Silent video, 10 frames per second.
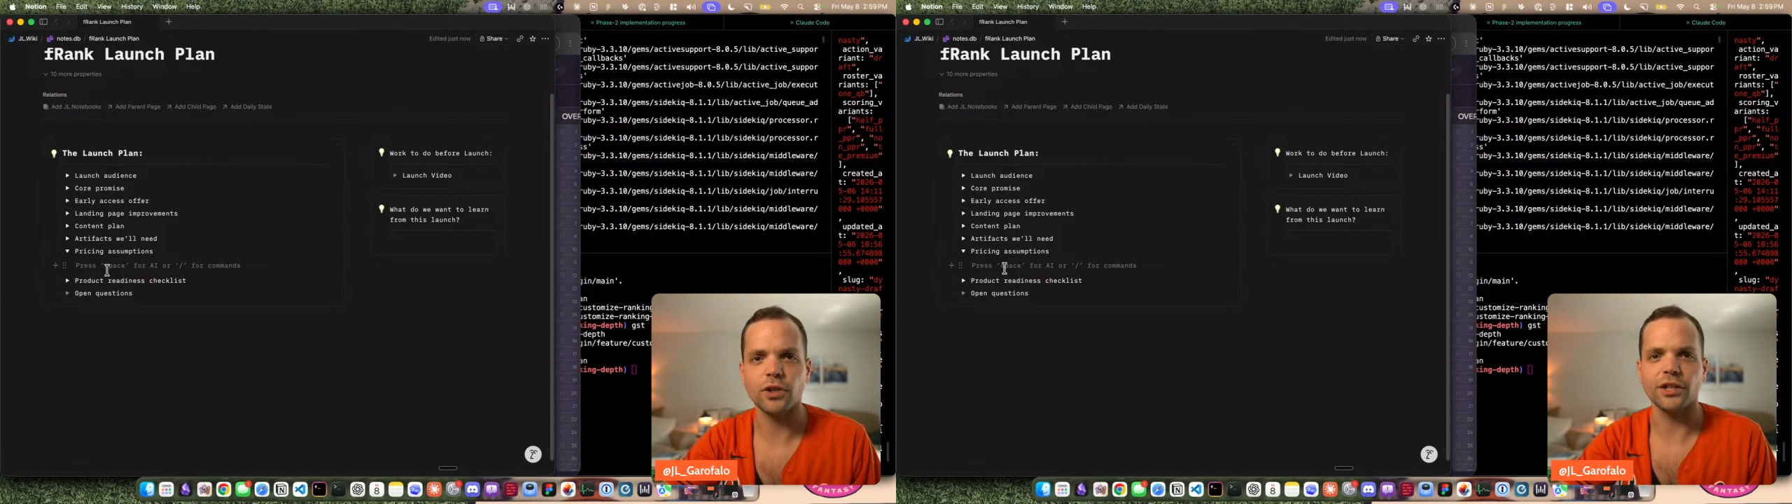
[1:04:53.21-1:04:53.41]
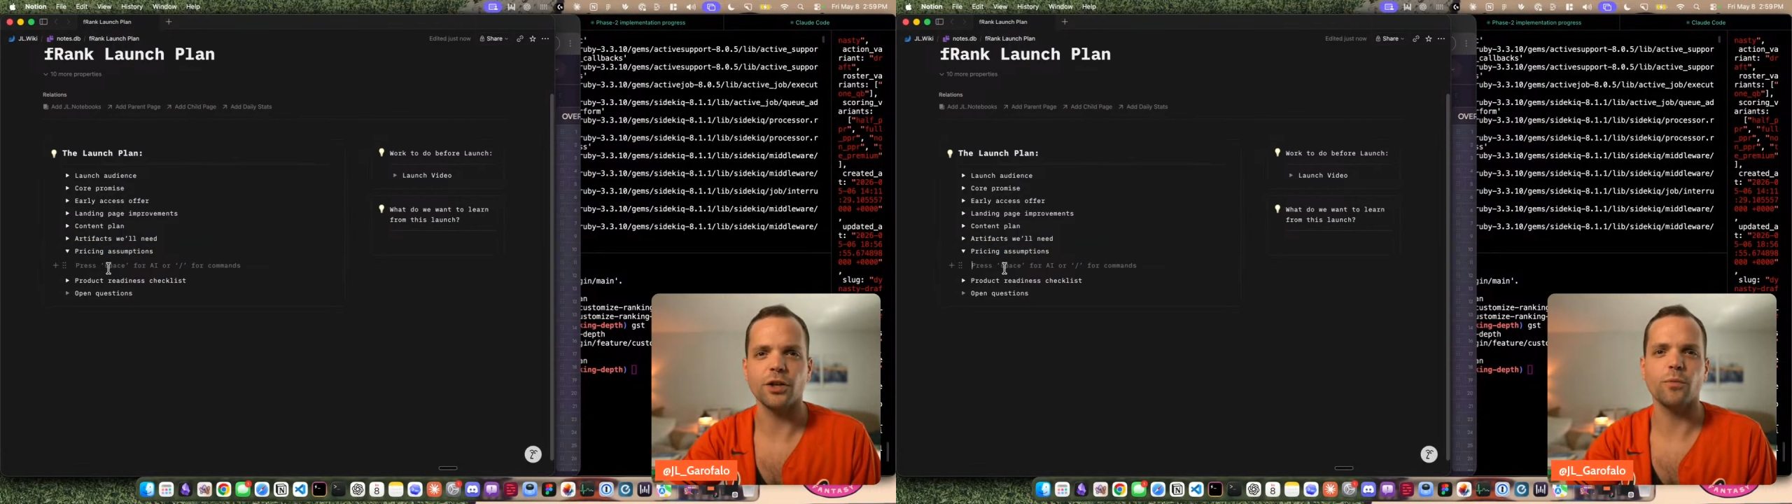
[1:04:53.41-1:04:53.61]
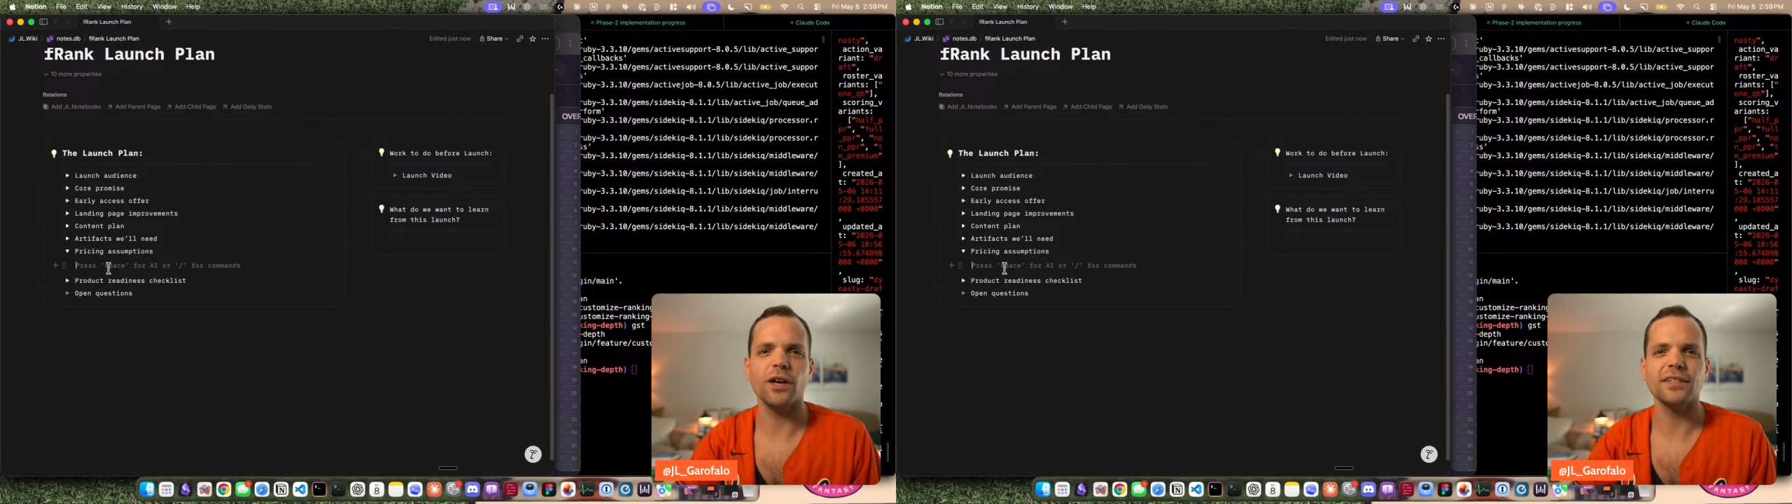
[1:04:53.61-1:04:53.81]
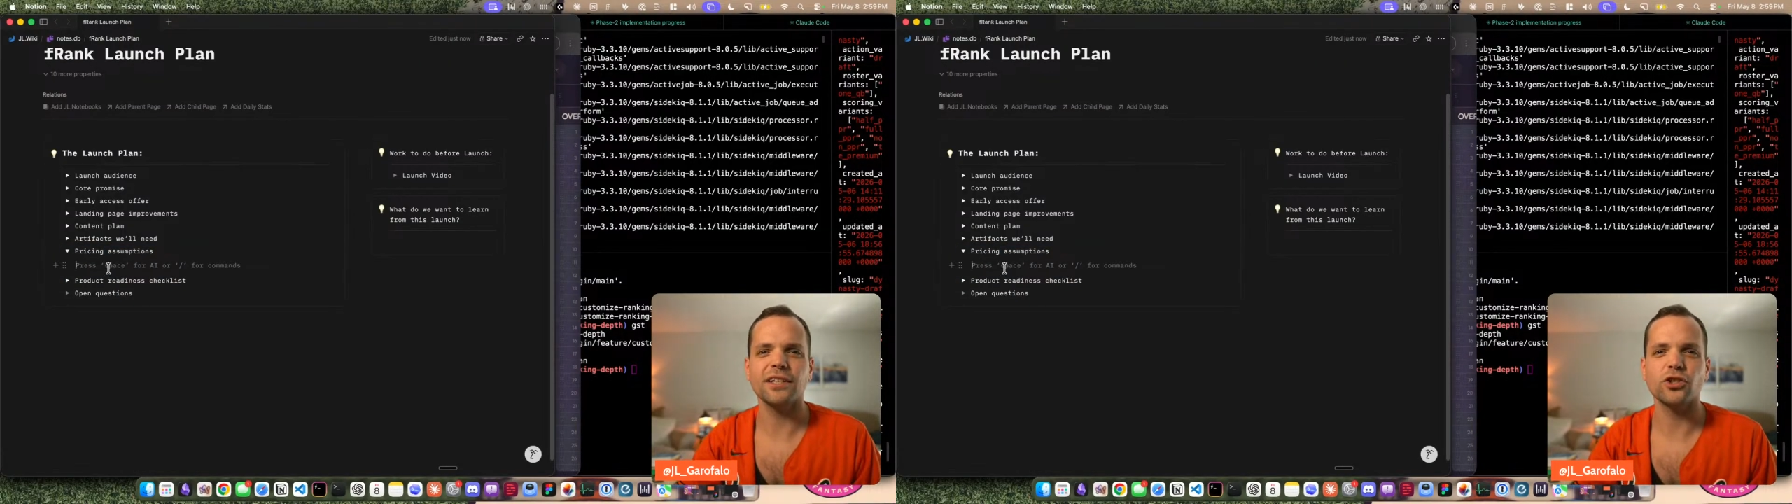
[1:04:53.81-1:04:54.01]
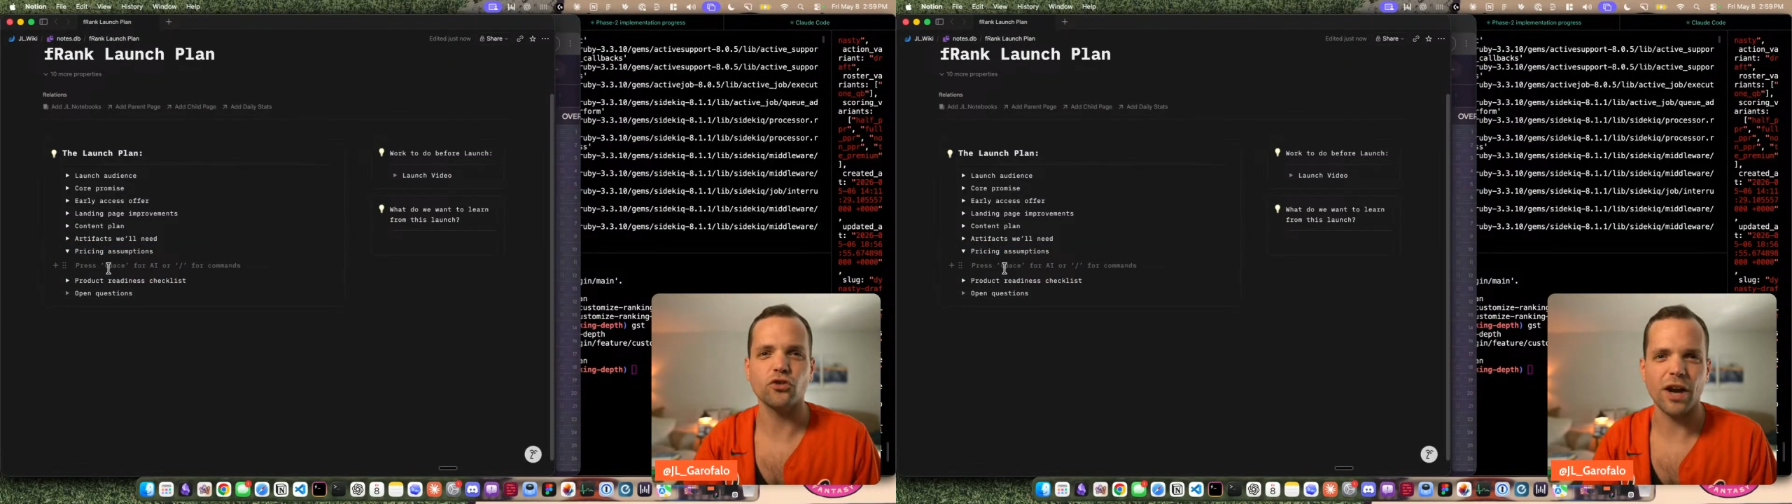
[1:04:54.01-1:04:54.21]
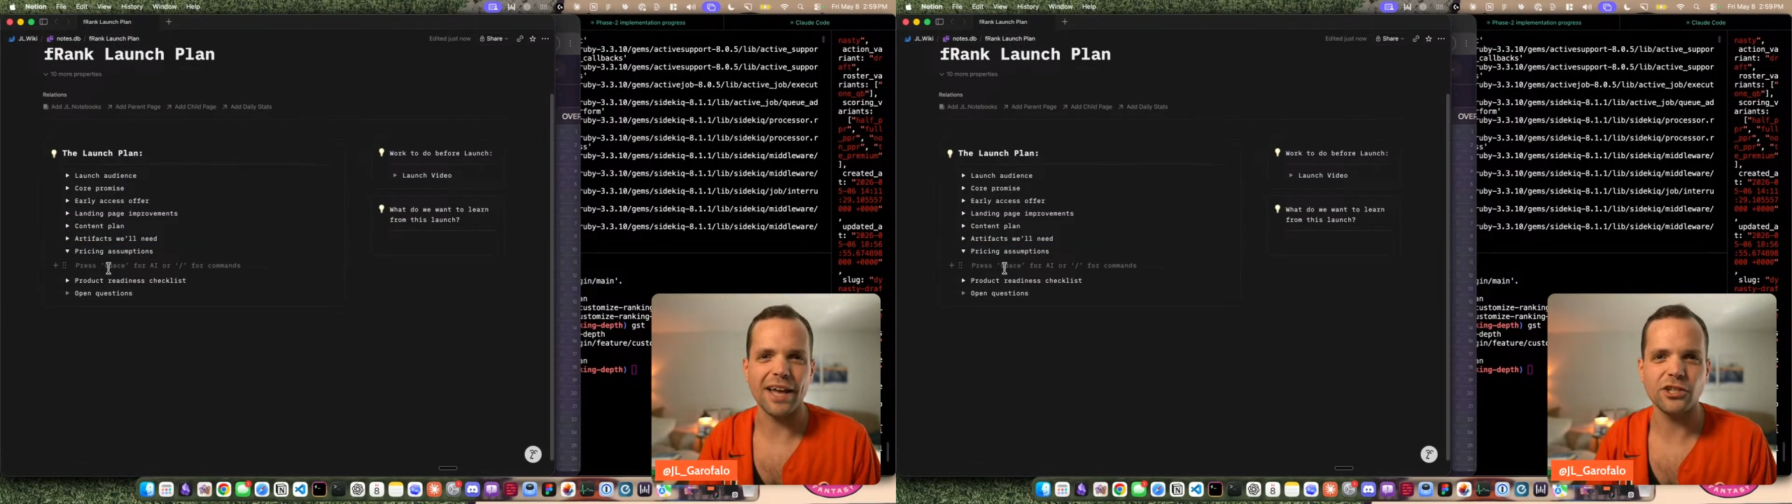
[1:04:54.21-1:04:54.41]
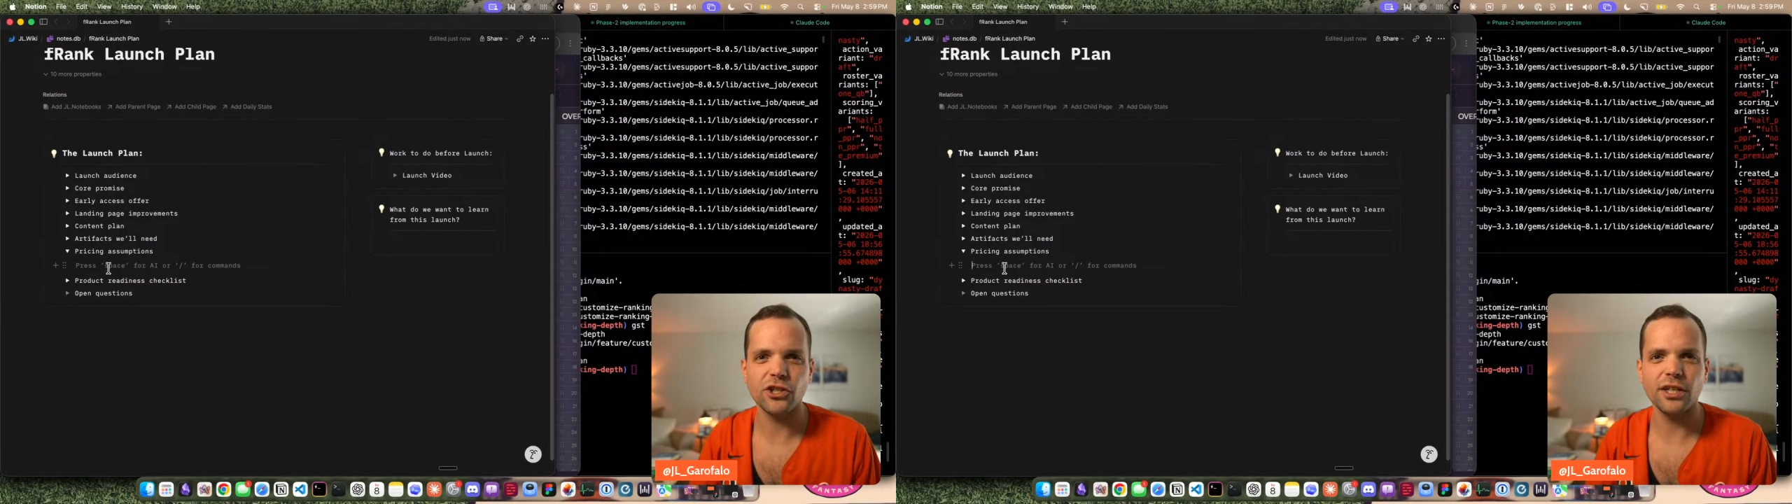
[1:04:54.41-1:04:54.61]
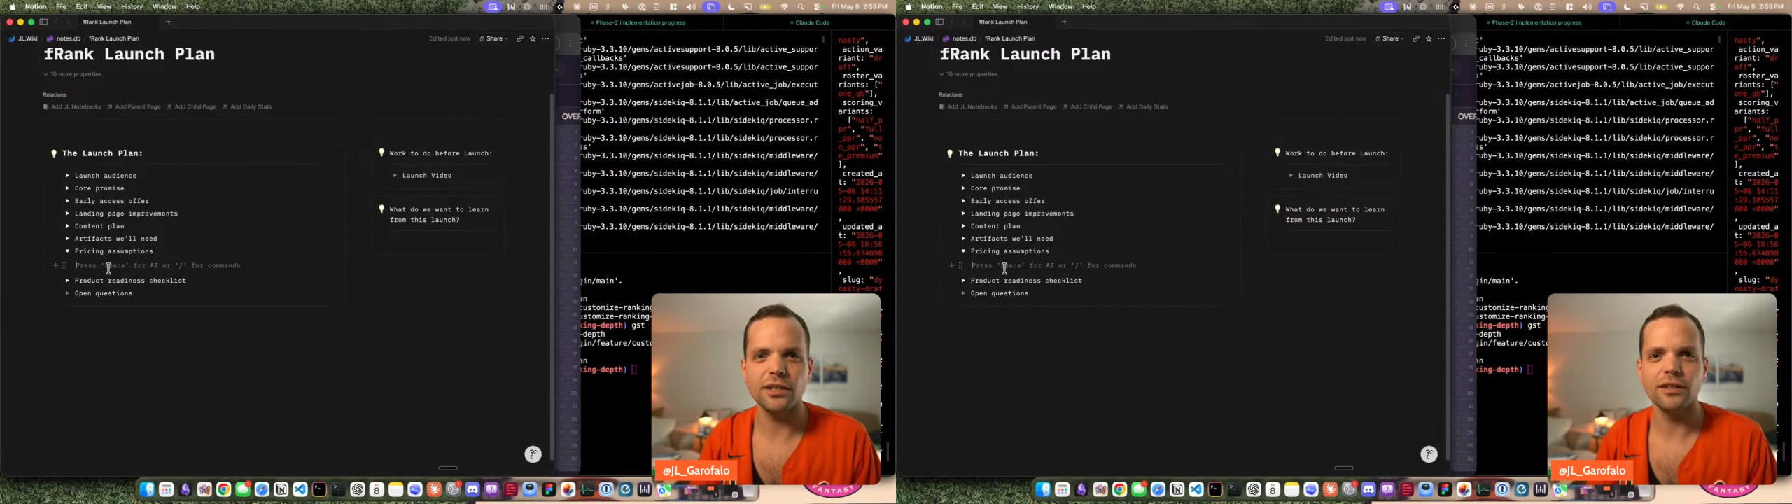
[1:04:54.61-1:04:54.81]
like your pricing
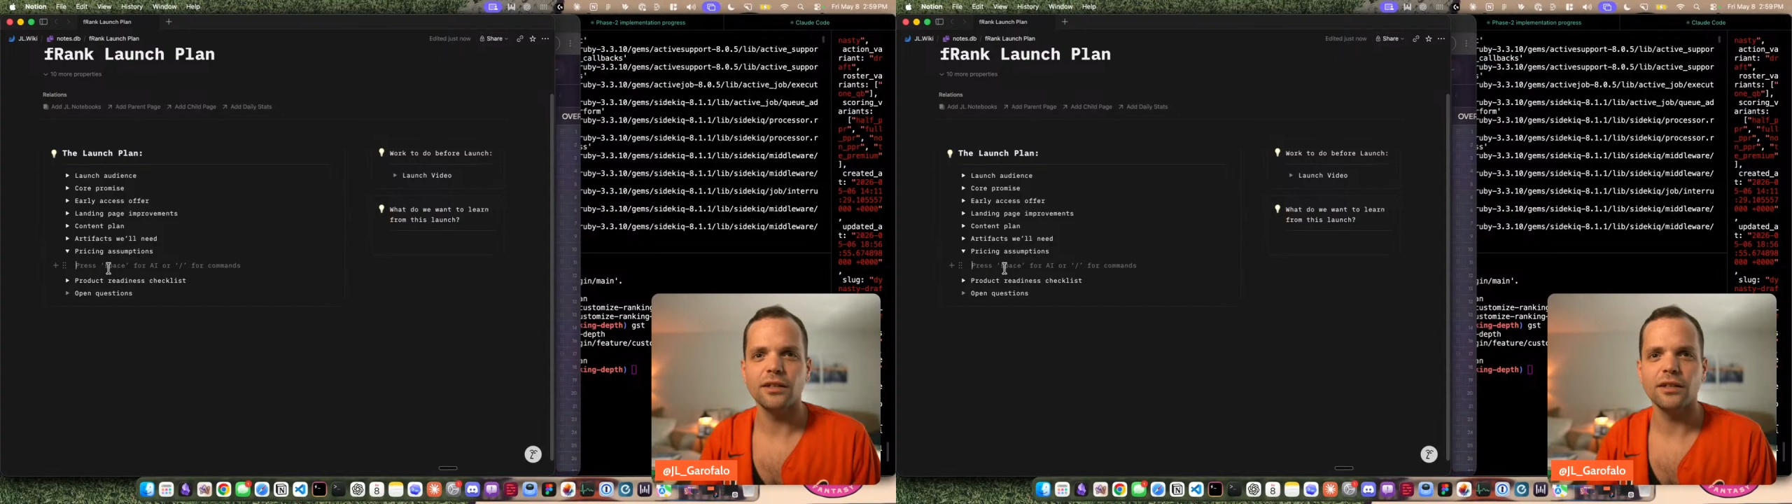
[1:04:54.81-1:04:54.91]
strategy.